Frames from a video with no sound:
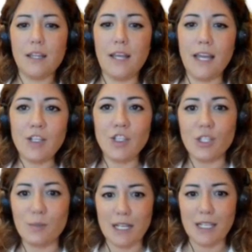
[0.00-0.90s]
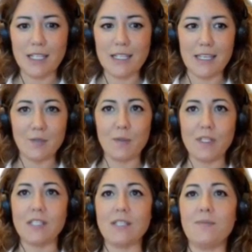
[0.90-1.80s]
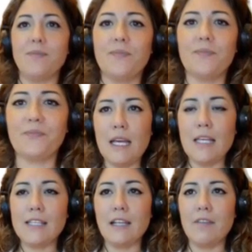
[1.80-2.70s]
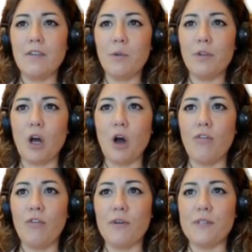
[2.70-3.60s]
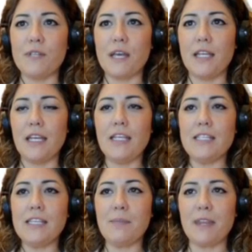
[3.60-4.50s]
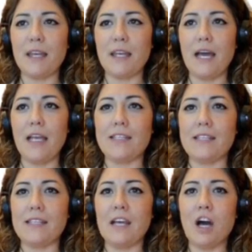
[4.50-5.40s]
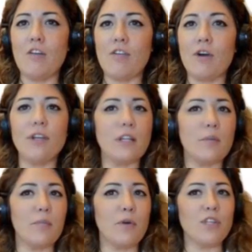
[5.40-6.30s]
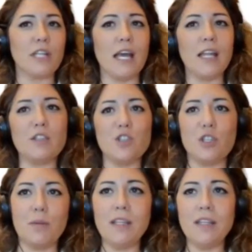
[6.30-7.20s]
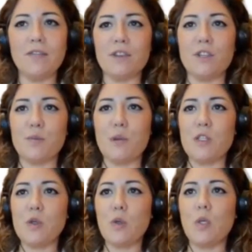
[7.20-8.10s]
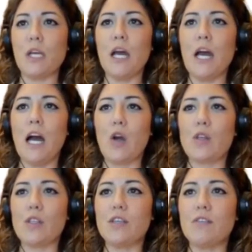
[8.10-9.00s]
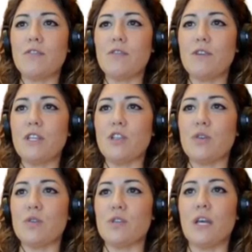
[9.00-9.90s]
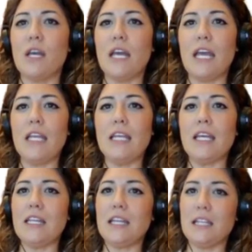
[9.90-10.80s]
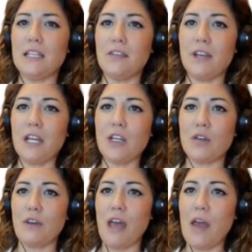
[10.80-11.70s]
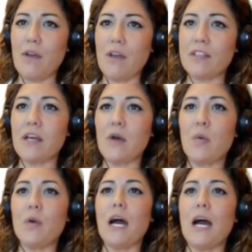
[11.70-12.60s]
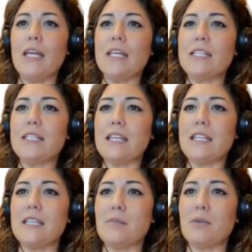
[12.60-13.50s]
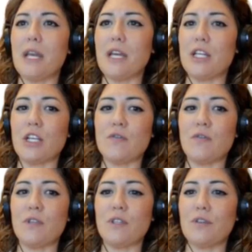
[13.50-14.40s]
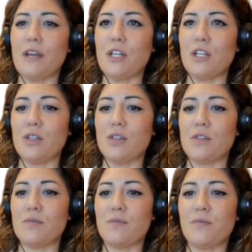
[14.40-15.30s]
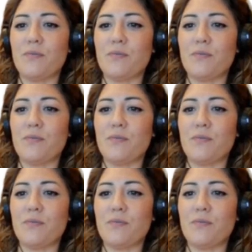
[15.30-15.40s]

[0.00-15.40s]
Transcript: the energy demand assessment is a deliverable that offers an in-depth analysis of current and project energy demand for space cooling across different regions, aiding in the identification of areas with the highest needs and potentials for interventions.